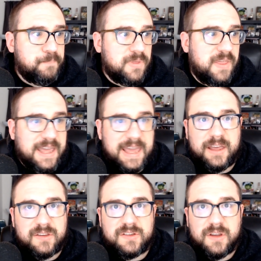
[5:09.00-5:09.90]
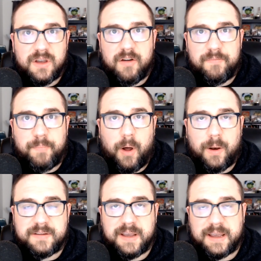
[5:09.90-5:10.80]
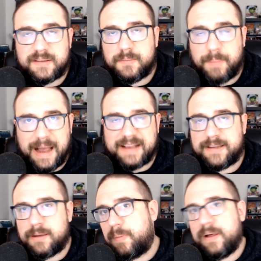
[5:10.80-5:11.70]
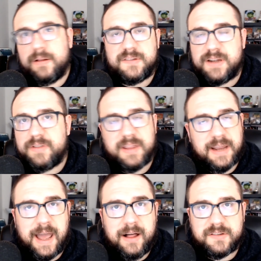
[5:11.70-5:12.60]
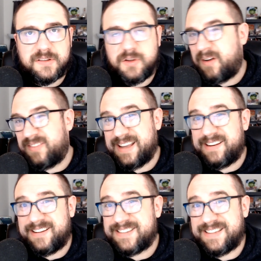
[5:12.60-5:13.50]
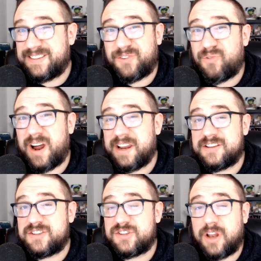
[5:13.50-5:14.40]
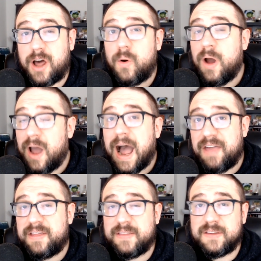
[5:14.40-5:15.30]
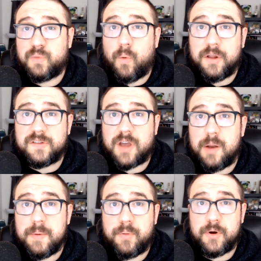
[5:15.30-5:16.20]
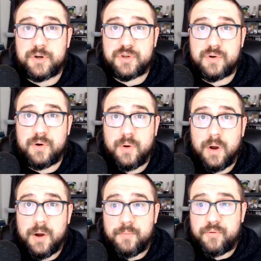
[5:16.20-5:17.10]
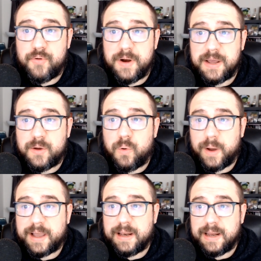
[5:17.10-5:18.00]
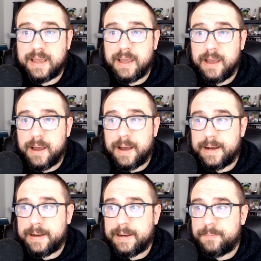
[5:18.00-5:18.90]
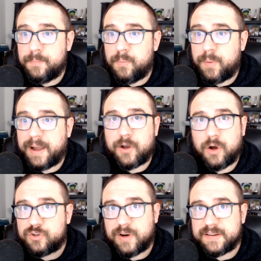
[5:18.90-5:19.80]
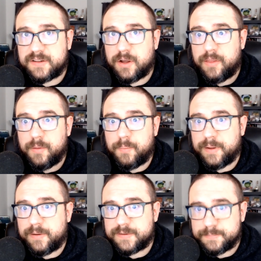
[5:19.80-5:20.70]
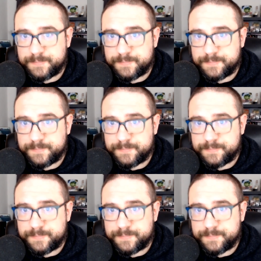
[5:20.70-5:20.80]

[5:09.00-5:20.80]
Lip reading: the gears of politics and passing bills and everything else do have a tendency to grind slow, I think this one's going to be pushed through pretty quickly, by contrast to other bills.